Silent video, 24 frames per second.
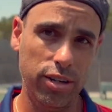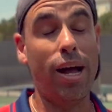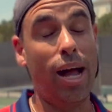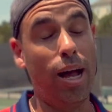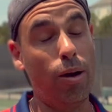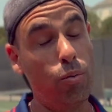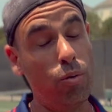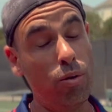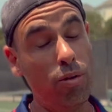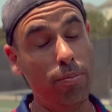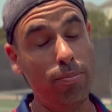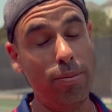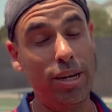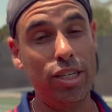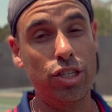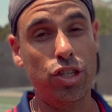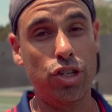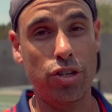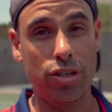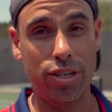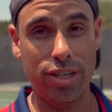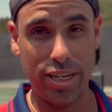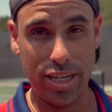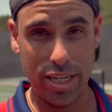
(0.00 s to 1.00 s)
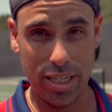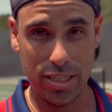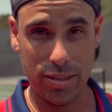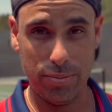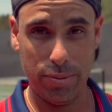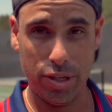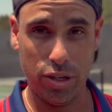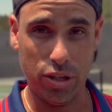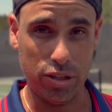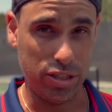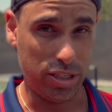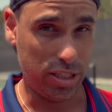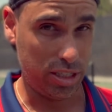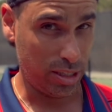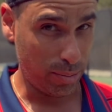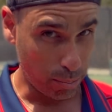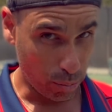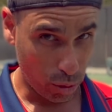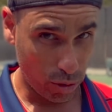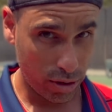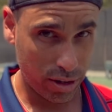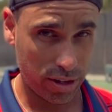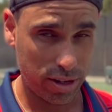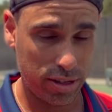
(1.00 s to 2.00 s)
I will mention this because it's
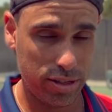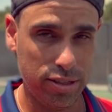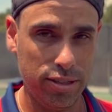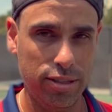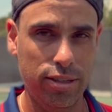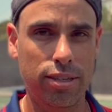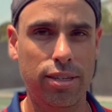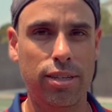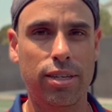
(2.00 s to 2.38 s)
important.